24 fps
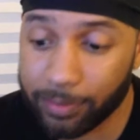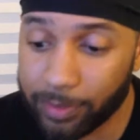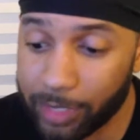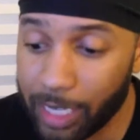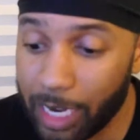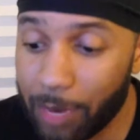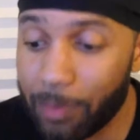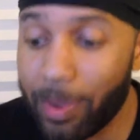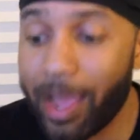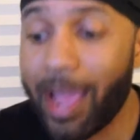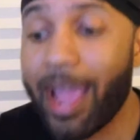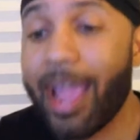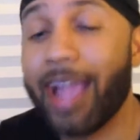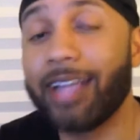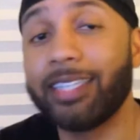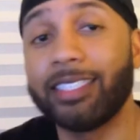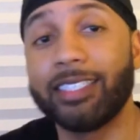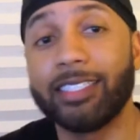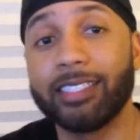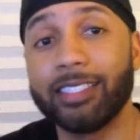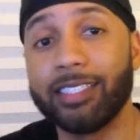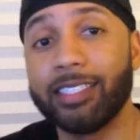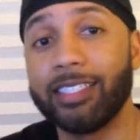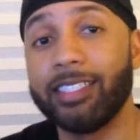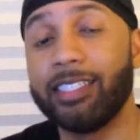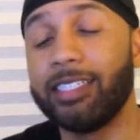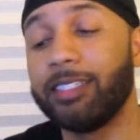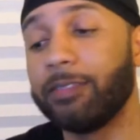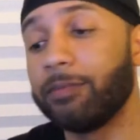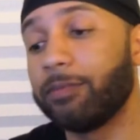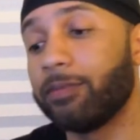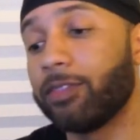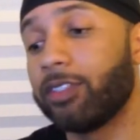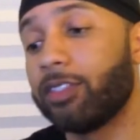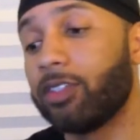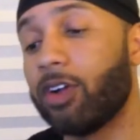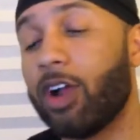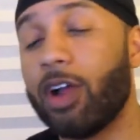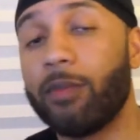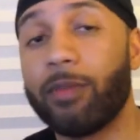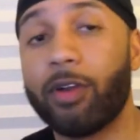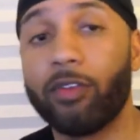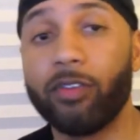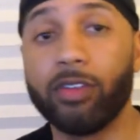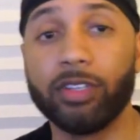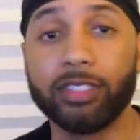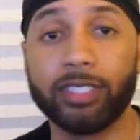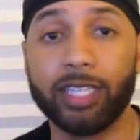And I'm actually starting my
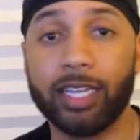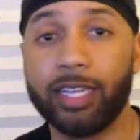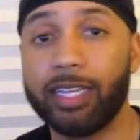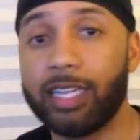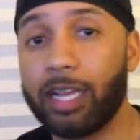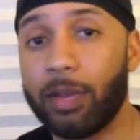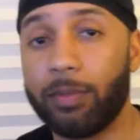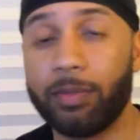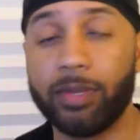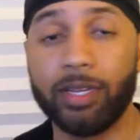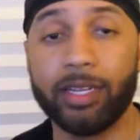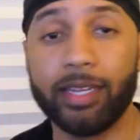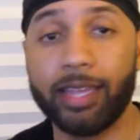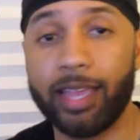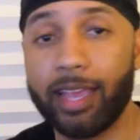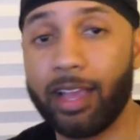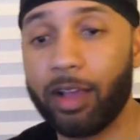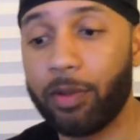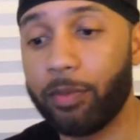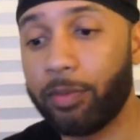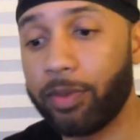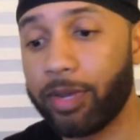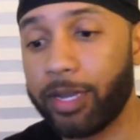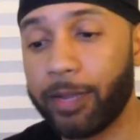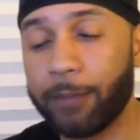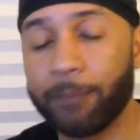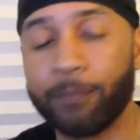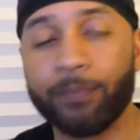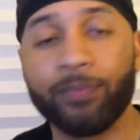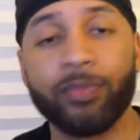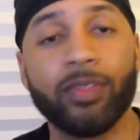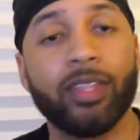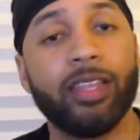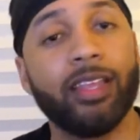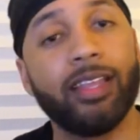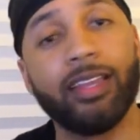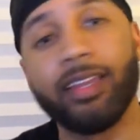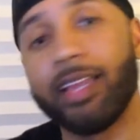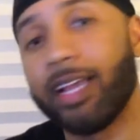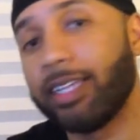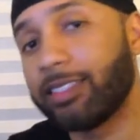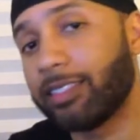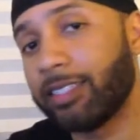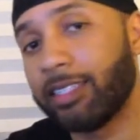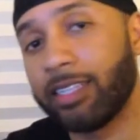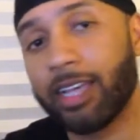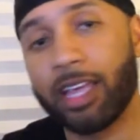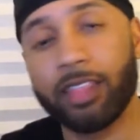real estate company now, but
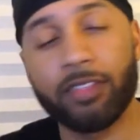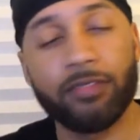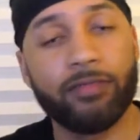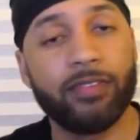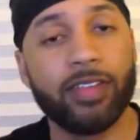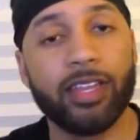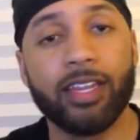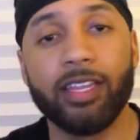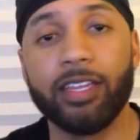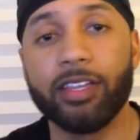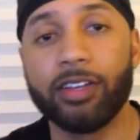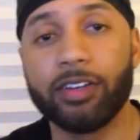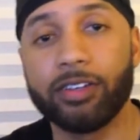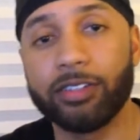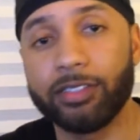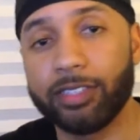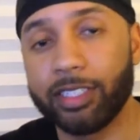that's another video.